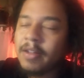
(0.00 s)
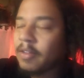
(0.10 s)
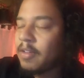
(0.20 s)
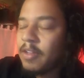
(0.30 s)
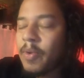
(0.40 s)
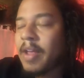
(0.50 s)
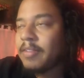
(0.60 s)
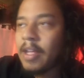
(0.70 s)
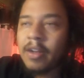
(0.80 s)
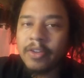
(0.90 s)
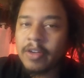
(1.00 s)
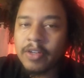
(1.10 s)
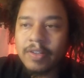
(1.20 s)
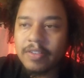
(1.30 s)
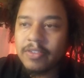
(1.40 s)
U.S. and other
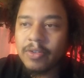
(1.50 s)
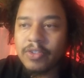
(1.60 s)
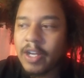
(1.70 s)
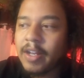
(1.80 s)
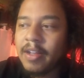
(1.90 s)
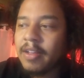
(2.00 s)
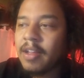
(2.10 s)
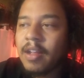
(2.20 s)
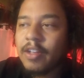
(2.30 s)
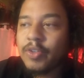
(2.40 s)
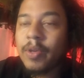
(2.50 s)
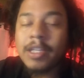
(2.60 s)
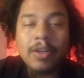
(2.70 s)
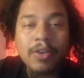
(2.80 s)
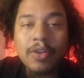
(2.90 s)
countries too, China, doing their
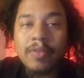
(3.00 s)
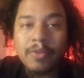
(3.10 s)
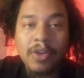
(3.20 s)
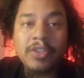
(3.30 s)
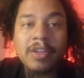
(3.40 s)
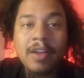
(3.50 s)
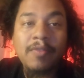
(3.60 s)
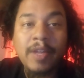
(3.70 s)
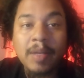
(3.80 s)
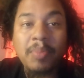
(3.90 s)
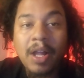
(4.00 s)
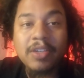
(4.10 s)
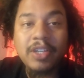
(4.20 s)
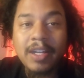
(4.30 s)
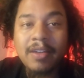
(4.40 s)
own version of like
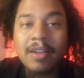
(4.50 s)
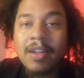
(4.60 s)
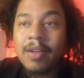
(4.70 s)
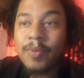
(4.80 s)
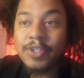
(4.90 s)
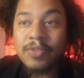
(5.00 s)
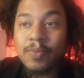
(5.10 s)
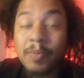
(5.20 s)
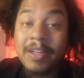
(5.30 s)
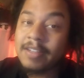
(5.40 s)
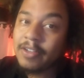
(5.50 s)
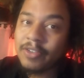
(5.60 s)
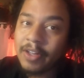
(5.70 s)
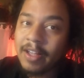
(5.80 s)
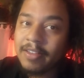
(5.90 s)
blockchain, which will be
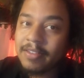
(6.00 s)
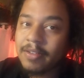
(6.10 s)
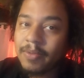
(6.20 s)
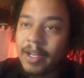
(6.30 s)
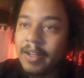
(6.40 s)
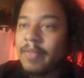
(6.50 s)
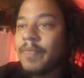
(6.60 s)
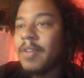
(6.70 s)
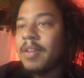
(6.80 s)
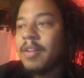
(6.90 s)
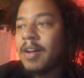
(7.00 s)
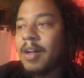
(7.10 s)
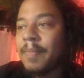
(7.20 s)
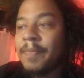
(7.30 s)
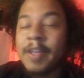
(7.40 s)
centralized, right?
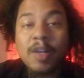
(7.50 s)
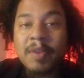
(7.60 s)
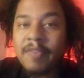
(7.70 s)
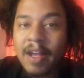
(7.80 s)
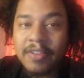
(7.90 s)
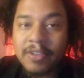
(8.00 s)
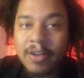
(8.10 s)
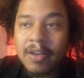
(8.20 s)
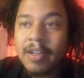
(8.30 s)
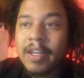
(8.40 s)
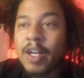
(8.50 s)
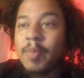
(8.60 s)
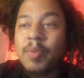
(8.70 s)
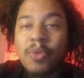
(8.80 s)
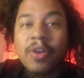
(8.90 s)
It'll be faster, it'll be
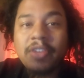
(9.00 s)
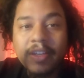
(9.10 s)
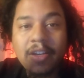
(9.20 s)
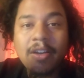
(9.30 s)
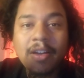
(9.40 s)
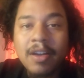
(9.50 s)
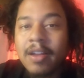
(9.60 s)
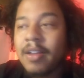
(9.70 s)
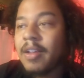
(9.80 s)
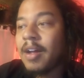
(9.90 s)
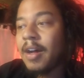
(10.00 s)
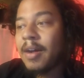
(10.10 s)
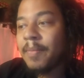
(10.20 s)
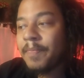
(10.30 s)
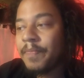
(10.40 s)
more secure,
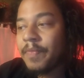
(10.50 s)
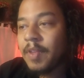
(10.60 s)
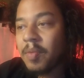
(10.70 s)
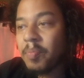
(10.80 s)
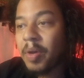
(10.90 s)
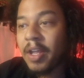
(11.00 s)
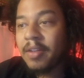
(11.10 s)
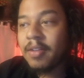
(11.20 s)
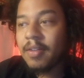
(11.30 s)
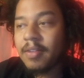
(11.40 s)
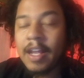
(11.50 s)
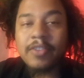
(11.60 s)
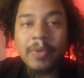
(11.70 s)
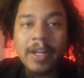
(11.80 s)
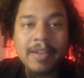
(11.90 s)
but guess
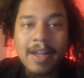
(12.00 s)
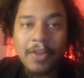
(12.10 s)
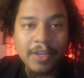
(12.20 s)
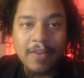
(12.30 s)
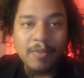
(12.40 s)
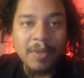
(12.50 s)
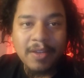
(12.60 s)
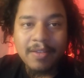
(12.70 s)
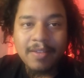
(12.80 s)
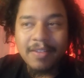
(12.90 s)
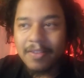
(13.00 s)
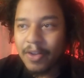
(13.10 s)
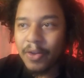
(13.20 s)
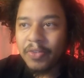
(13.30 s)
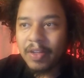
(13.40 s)
what? Now the government
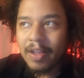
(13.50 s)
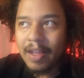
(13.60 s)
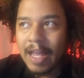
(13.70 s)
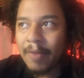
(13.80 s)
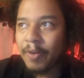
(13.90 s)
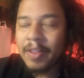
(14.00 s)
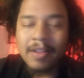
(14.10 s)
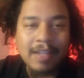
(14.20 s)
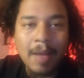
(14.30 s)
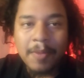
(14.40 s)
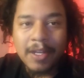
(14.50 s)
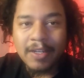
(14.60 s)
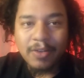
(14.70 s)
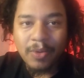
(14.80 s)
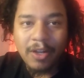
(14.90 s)
knows everything that's happening in your
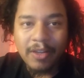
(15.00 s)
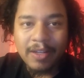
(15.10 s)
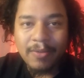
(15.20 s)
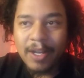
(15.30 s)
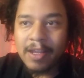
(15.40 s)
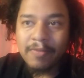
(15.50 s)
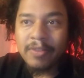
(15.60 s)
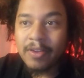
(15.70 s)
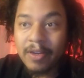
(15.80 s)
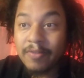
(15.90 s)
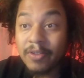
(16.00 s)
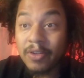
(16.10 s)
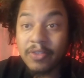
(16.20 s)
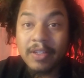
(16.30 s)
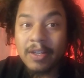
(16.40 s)
wallet, right? If you're
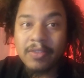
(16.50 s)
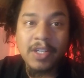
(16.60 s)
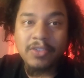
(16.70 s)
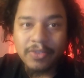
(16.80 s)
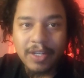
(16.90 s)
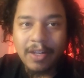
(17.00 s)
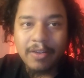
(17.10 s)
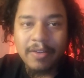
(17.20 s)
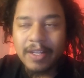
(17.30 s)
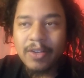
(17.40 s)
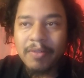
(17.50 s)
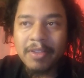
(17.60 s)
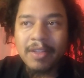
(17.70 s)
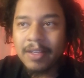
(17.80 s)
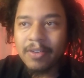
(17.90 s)
using their digital dollar, they know everything
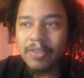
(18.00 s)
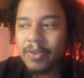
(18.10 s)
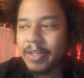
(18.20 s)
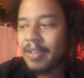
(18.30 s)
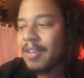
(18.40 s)
that you're doing.